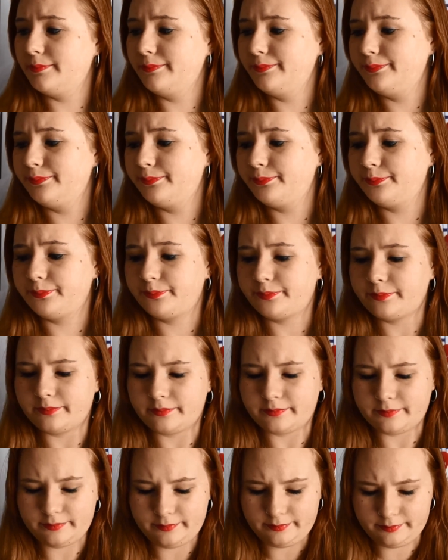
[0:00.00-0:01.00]

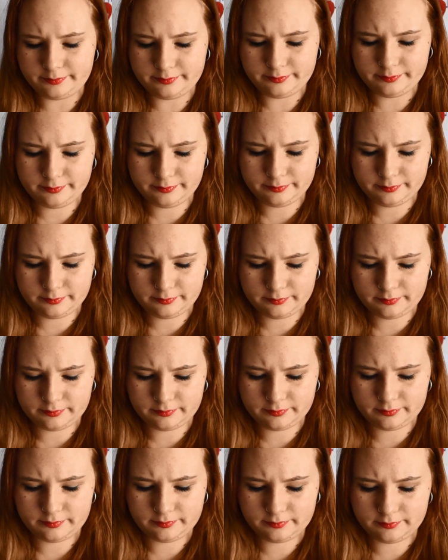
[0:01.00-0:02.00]

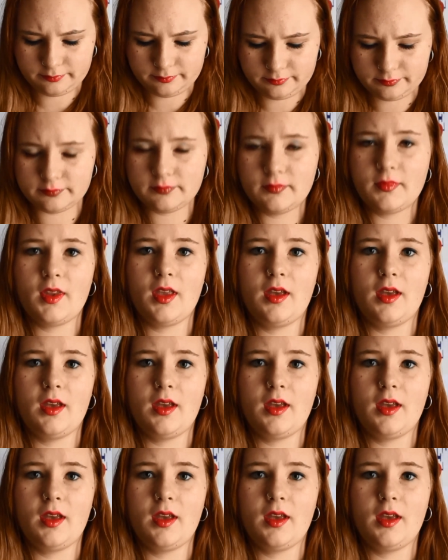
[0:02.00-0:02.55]
[no speech]